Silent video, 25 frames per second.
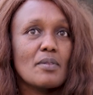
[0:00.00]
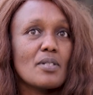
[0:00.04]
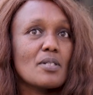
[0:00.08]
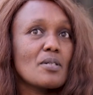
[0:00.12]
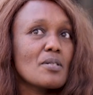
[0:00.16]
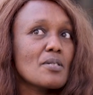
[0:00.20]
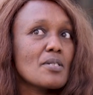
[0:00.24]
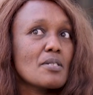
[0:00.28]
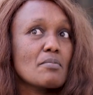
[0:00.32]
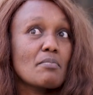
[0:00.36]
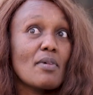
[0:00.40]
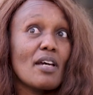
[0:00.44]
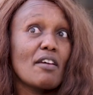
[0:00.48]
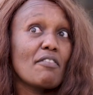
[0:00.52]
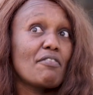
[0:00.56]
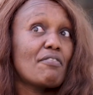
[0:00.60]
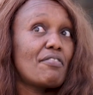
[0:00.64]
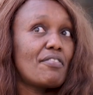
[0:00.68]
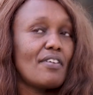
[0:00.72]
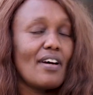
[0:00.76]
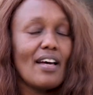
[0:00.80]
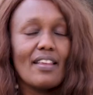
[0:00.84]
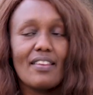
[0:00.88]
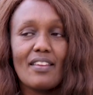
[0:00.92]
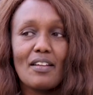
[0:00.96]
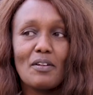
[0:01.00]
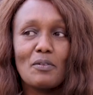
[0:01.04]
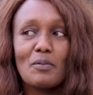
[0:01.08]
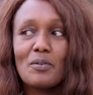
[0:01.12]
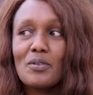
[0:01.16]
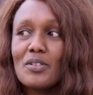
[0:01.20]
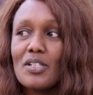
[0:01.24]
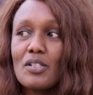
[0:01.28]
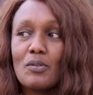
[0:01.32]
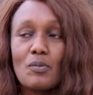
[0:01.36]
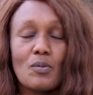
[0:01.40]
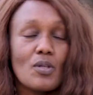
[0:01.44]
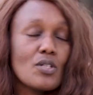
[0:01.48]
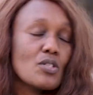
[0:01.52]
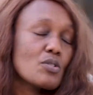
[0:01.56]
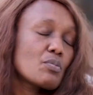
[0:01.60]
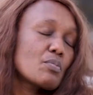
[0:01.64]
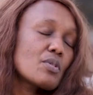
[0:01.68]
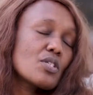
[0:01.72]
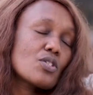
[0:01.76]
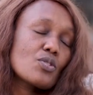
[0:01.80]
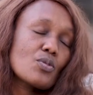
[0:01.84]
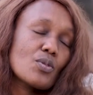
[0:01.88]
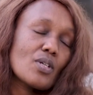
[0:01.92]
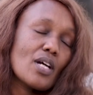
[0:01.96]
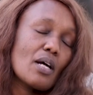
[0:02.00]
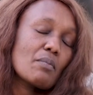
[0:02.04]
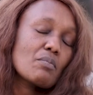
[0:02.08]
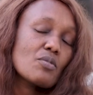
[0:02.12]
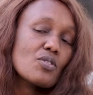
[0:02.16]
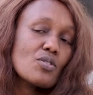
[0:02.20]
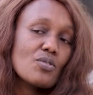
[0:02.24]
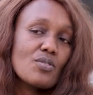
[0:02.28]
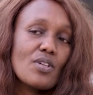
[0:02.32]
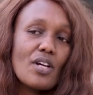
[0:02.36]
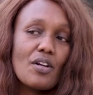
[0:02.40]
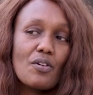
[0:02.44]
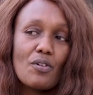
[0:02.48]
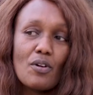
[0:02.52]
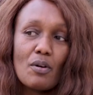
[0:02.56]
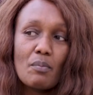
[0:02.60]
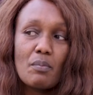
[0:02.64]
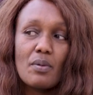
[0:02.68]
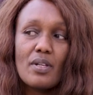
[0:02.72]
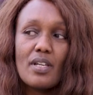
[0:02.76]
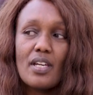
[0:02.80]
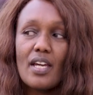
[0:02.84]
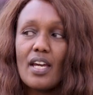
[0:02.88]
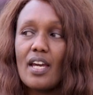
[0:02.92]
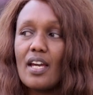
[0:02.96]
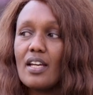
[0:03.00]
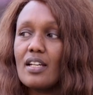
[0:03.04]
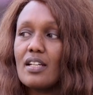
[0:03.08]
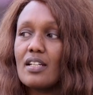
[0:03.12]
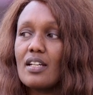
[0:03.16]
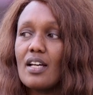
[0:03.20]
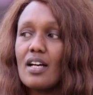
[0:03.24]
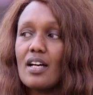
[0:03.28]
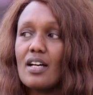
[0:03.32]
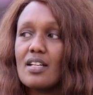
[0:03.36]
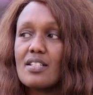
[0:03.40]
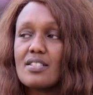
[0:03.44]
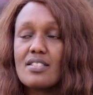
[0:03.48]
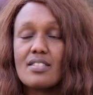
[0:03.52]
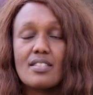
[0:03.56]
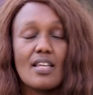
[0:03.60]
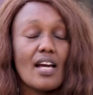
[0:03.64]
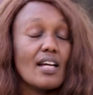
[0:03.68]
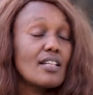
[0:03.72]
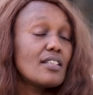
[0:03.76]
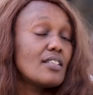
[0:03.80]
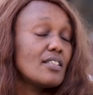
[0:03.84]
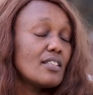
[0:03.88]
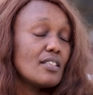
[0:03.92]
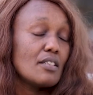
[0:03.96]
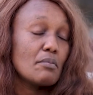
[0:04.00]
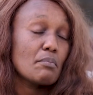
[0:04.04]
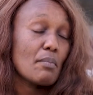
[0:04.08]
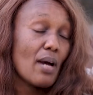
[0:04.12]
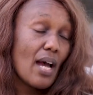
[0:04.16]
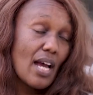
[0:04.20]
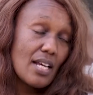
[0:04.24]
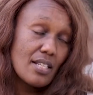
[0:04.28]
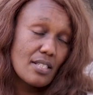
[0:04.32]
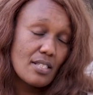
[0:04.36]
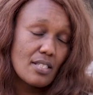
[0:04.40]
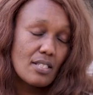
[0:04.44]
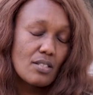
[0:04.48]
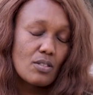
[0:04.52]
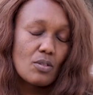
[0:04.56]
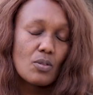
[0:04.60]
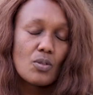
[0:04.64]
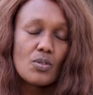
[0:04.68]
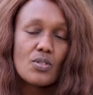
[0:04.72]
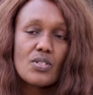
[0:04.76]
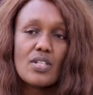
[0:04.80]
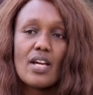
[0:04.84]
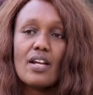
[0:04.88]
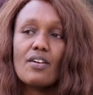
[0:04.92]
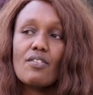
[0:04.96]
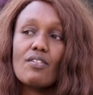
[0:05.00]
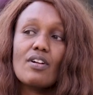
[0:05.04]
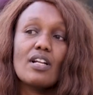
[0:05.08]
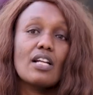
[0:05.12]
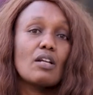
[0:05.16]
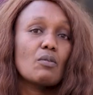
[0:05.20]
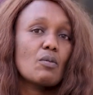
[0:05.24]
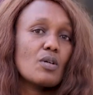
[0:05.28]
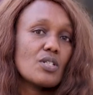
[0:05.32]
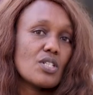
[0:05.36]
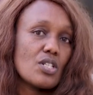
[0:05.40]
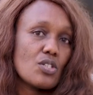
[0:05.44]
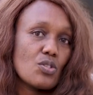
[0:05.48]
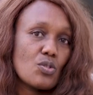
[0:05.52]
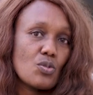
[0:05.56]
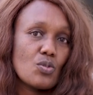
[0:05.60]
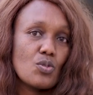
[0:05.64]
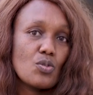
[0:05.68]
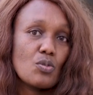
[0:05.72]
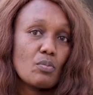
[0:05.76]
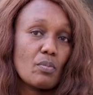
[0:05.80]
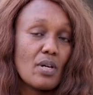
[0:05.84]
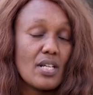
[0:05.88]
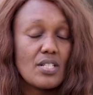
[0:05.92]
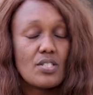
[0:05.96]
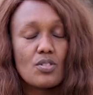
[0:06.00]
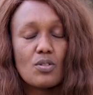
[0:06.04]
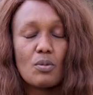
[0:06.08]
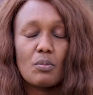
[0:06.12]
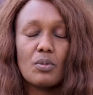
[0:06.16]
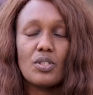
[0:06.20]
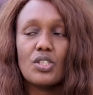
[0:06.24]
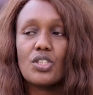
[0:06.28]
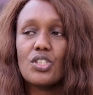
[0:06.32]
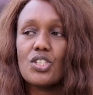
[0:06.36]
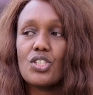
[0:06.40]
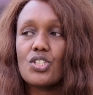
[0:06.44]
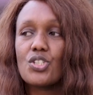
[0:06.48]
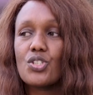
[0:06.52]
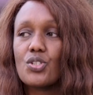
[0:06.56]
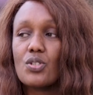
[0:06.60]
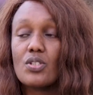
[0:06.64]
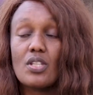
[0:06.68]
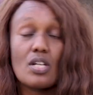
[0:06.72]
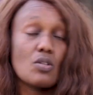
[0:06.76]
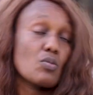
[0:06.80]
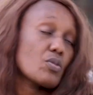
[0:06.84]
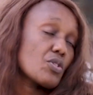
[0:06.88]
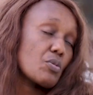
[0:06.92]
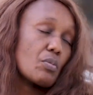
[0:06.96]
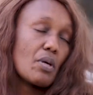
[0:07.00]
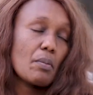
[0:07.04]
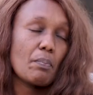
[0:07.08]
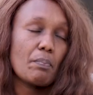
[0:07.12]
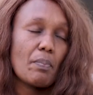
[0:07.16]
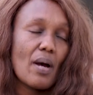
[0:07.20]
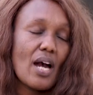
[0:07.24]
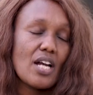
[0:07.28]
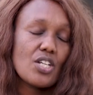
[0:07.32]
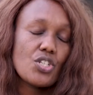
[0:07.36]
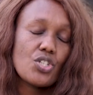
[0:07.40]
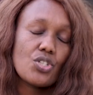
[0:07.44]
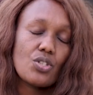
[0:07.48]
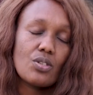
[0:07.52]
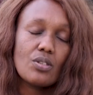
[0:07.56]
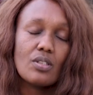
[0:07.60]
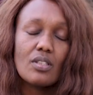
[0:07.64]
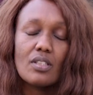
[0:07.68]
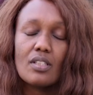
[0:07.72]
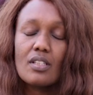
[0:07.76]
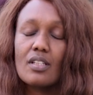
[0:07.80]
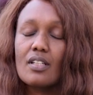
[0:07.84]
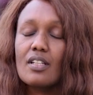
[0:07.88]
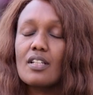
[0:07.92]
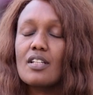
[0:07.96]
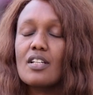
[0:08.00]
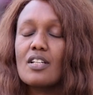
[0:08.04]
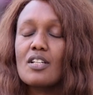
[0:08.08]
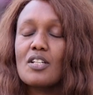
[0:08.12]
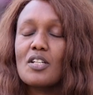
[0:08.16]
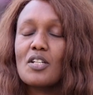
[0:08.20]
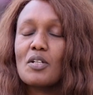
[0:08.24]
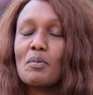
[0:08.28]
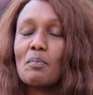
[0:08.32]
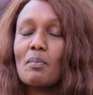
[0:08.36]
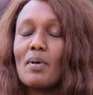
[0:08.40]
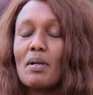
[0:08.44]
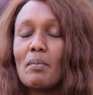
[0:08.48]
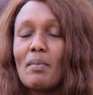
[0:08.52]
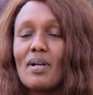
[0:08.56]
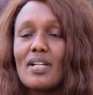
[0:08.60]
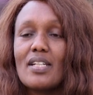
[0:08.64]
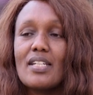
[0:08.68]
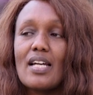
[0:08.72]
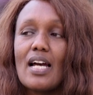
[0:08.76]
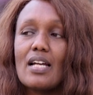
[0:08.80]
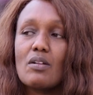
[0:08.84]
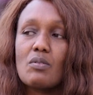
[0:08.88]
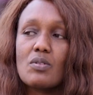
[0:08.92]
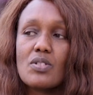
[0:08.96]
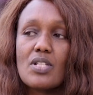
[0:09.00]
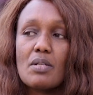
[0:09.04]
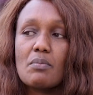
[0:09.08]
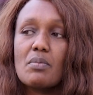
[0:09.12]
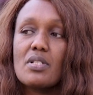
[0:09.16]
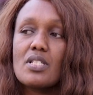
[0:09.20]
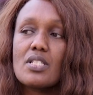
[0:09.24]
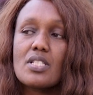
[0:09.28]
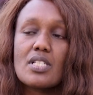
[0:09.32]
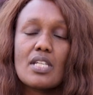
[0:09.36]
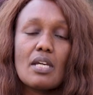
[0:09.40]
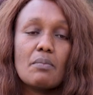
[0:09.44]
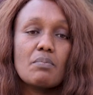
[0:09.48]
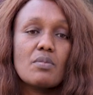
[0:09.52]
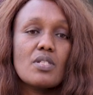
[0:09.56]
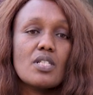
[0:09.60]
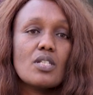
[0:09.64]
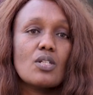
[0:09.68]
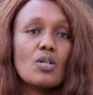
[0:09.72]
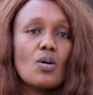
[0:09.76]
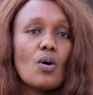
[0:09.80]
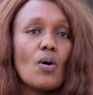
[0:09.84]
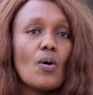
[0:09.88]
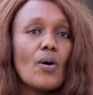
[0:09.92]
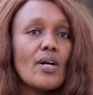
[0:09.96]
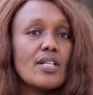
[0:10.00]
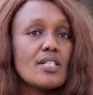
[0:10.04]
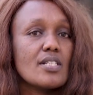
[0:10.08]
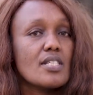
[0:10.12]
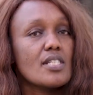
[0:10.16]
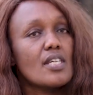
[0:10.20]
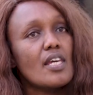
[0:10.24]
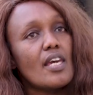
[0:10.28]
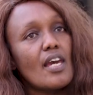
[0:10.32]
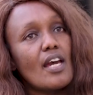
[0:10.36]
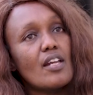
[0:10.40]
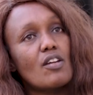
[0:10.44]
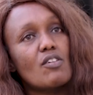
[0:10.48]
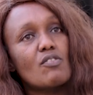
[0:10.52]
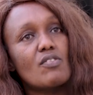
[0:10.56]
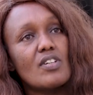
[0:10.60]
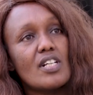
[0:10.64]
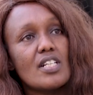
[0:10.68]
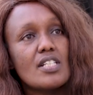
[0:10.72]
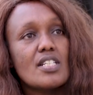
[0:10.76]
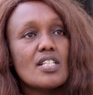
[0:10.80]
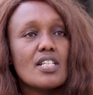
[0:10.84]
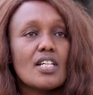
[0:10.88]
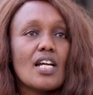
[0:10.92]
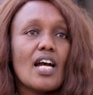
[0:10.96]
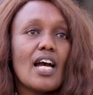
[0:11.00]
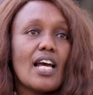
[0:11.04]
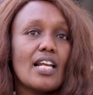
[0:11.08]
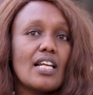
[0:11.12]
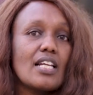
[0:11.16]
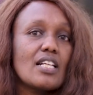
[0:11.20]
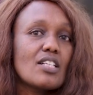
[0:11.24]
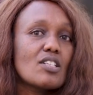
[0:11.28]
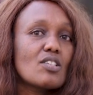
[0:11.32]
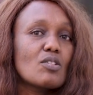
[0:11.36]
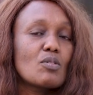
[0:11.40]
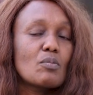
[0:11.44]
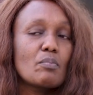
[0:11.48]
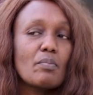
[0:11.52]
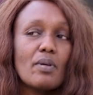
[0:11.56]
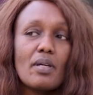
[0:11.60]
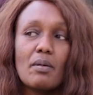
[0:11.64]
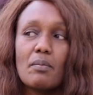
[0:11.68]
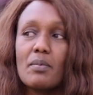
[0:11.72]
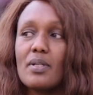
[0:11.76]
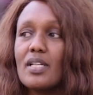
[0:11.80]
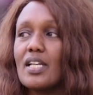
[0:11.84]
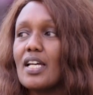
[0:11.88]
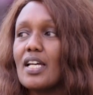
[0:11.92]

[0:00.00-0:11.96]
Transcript: because my father wouldn't want me to come to Nairobi and study mass, because I really wanted to do mass communication. That was my passion. But my dad was a bit skeptical and scared of letting her little baby